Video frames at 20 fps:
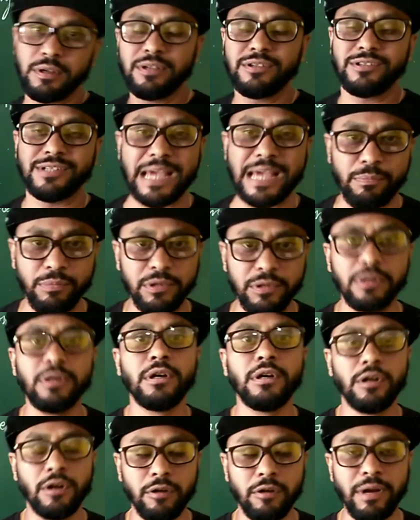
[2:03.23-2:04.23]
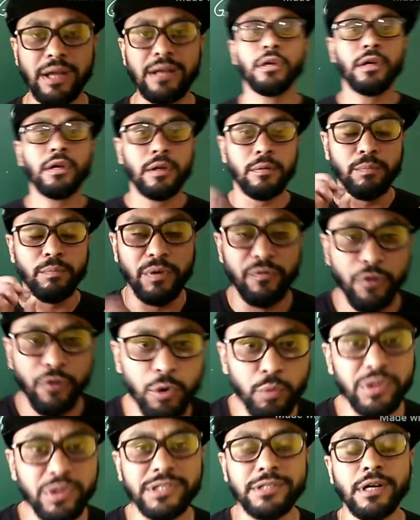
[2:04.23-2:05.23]
chapter. Alright, before
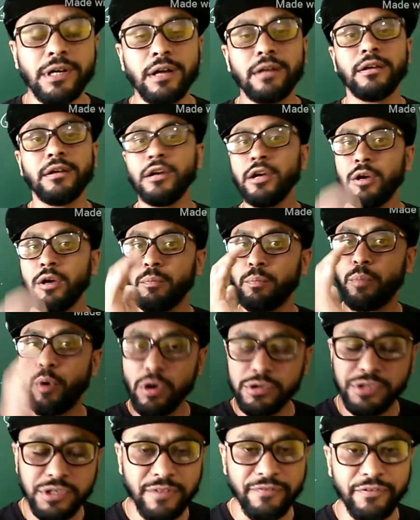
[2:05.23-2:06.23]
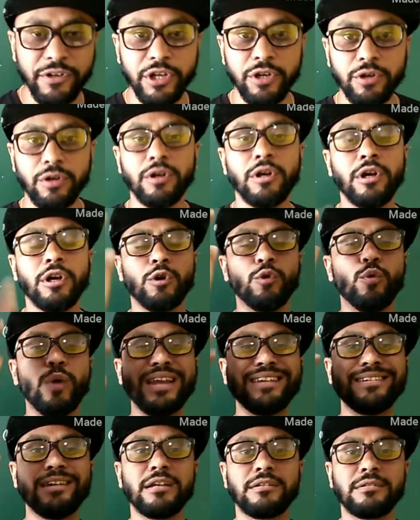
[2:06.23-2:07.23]
we start, pause the video, go
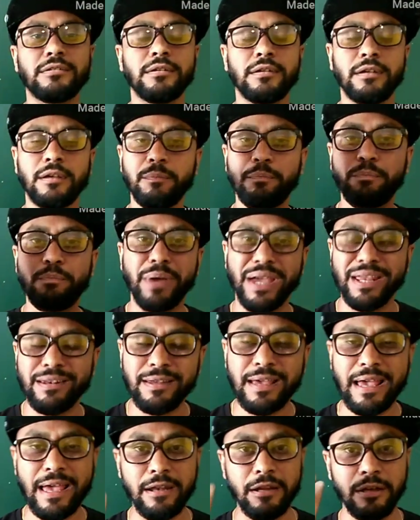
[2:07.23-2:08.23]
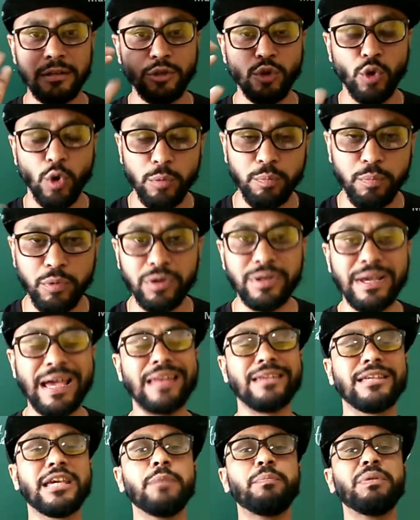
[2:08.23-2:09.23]
and get pen and a notebook
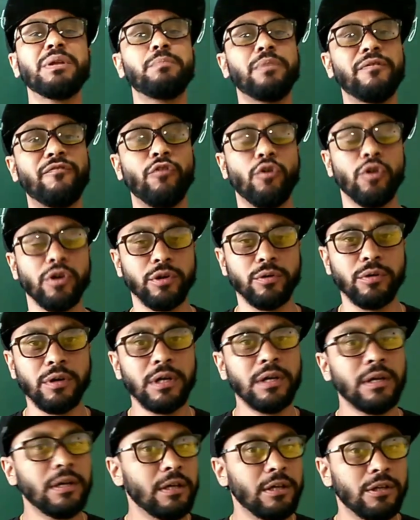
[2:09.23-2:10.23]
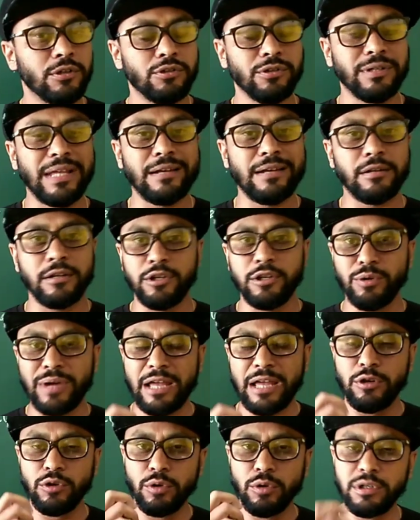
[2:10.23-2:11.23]
and keep it before you, so that you
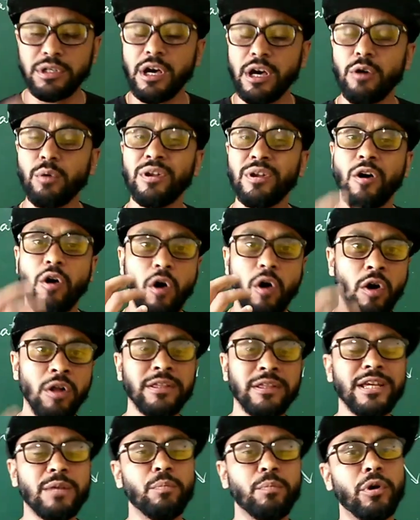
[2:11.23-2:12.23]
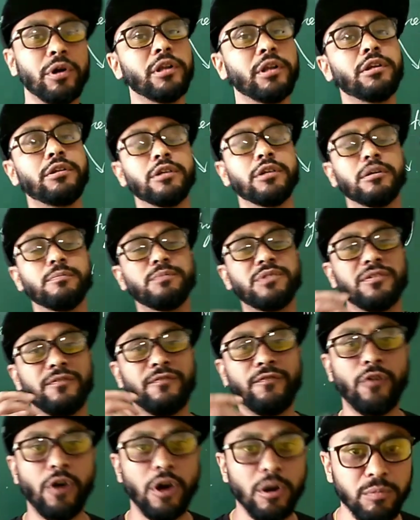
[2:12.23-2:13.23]
can note down all the important terms,
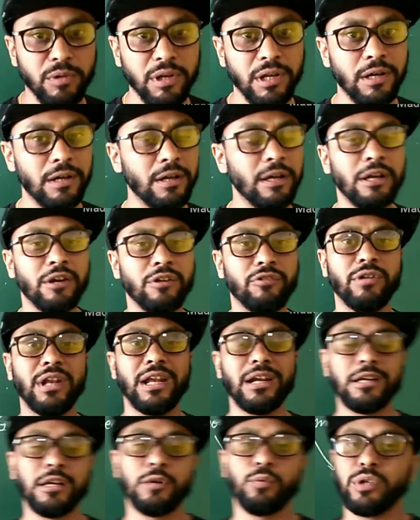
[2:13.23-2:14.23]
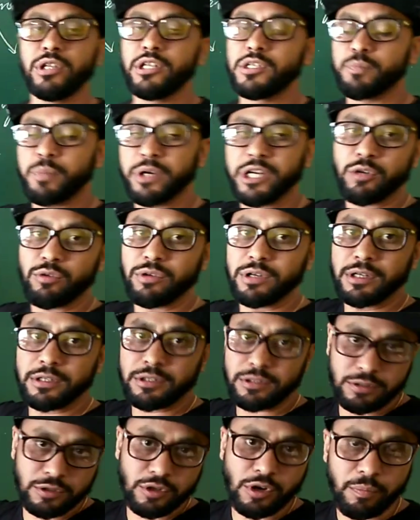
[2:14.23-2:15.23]
formula related with this
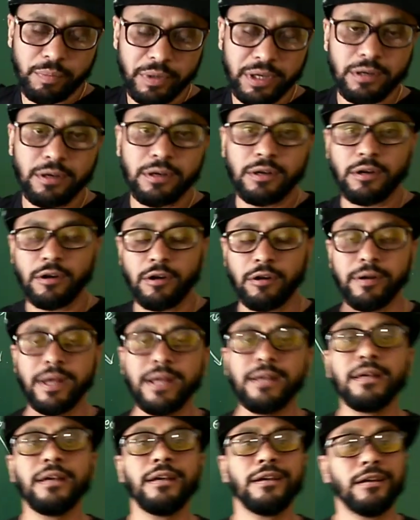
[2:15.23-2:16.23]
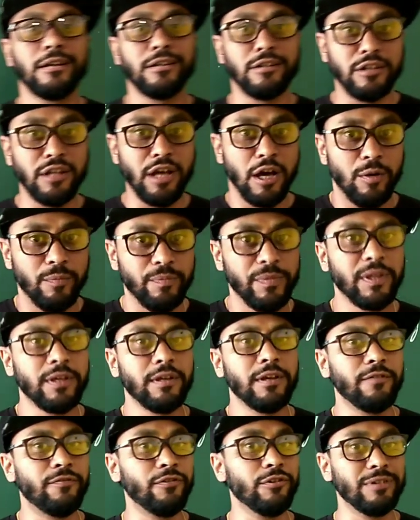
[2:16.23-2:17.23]
particular topic. Alright, now
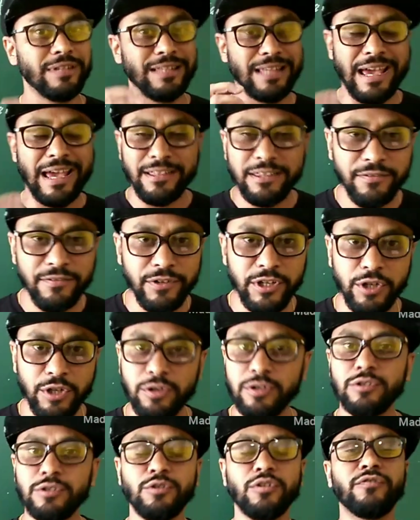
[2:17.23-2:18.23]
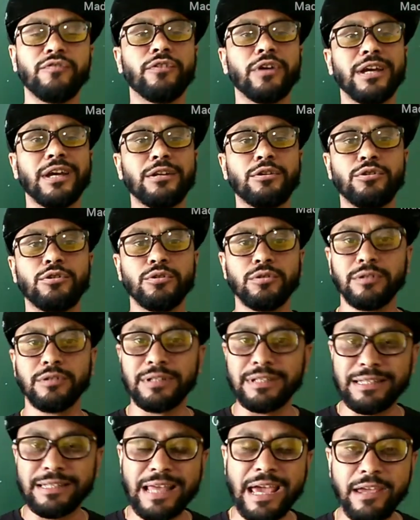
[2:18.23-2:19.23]
if you like the video, don't forget to
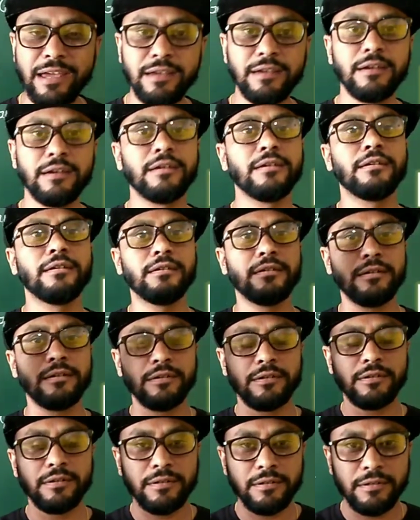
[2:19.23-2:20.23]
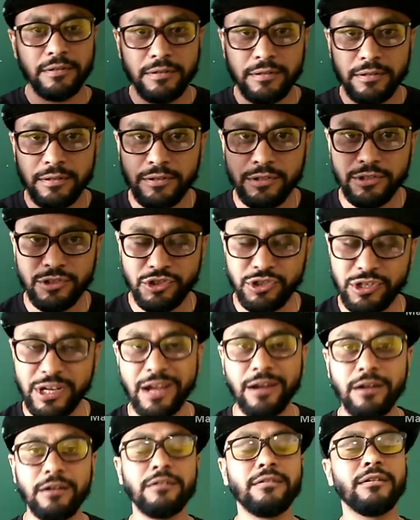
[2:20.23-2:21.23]
like,
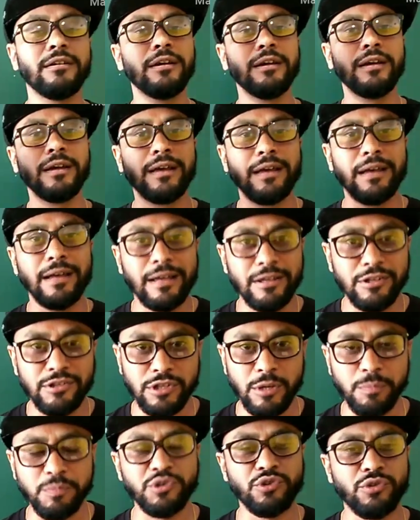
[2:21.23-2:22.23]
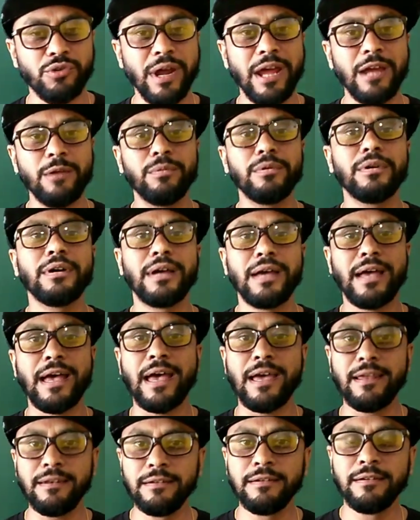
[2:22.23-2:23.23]
share, subscribe,
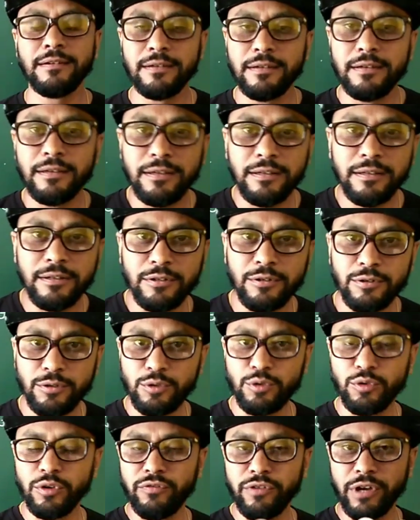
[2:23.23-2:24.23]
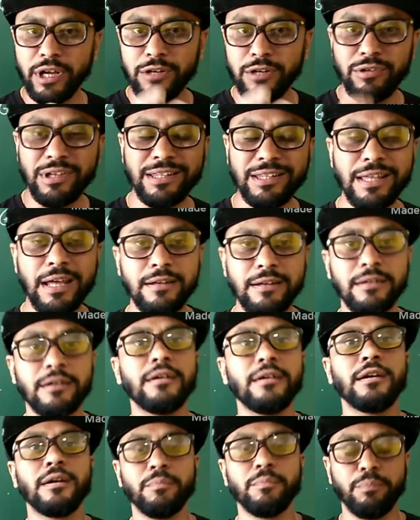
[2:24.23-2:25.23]
and don't forget to hit that
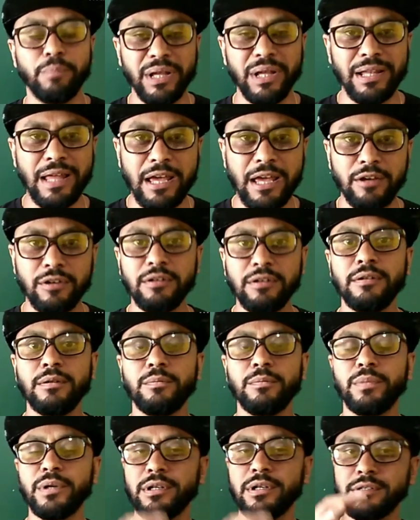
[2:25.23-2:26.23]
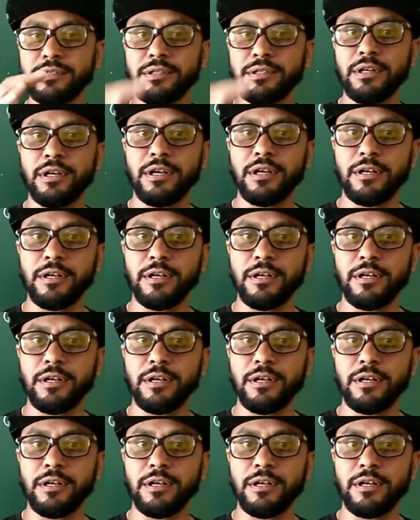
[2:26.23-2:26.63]
bell icon, because